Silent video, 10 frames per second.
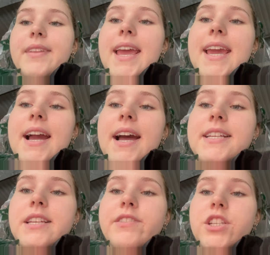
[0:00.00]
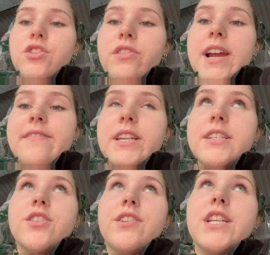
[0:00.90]
Hey guys, I've just arrived and it's
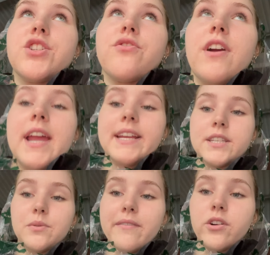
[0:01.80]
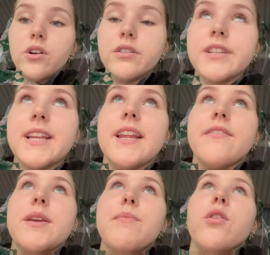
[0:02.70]
torrential rain, so I've got a
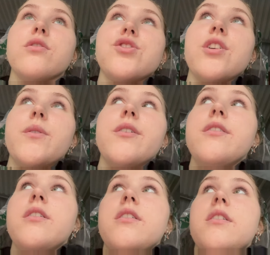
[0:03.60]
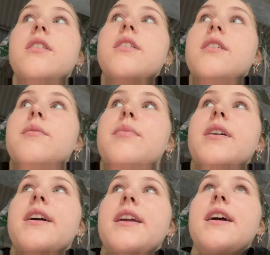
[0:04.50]
lovely poncho on.
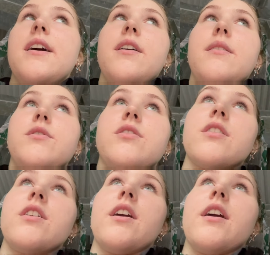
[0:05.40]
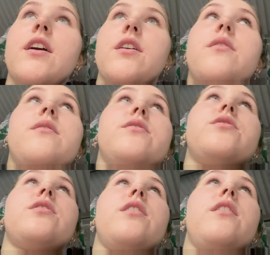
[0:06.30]
But yeah, I'm just gonna go
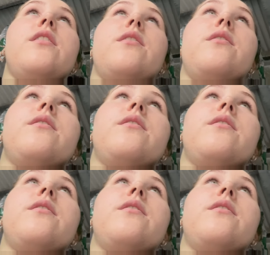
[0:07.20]
to